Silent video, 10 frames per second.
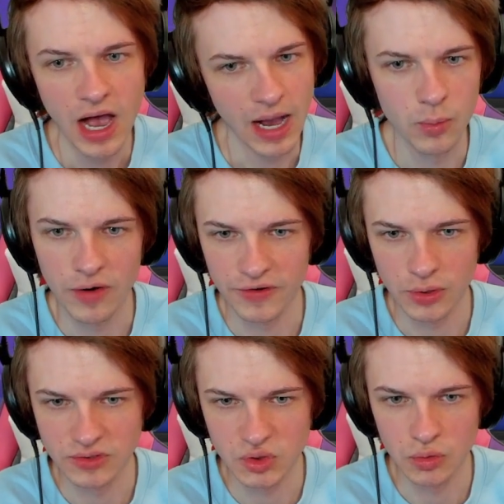I'm more of an
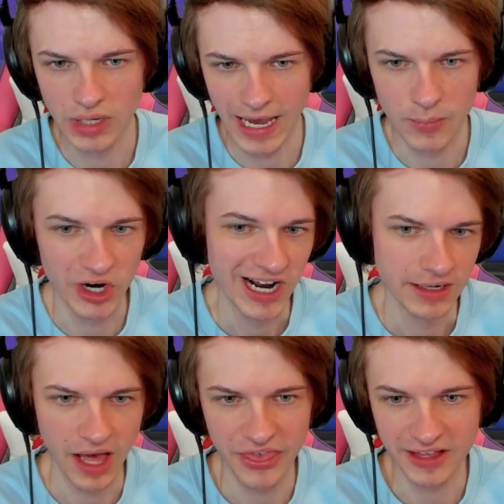old school gamer.
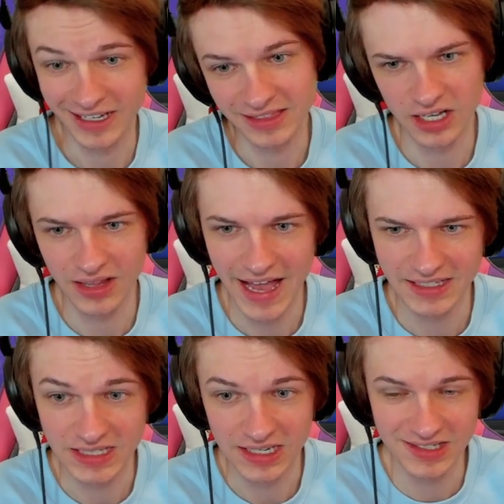Nothing like the
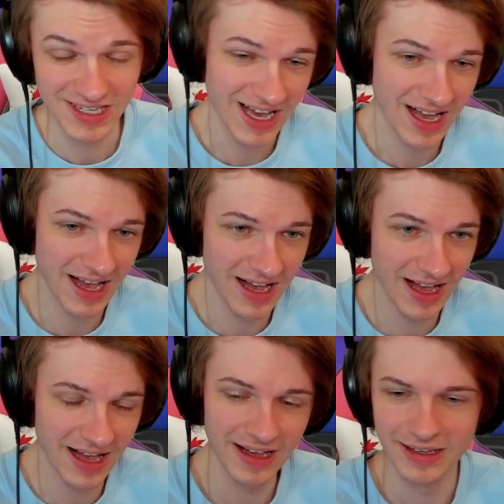classics. Ha ha
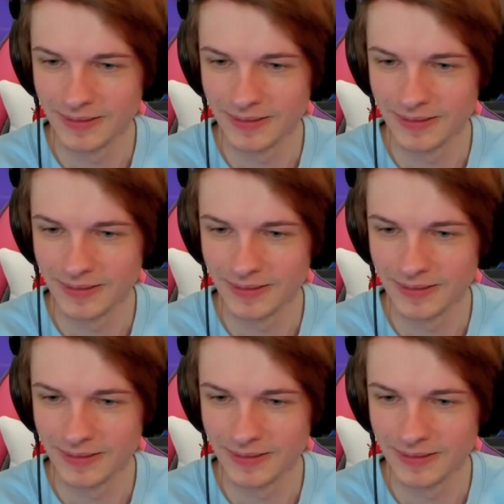ha.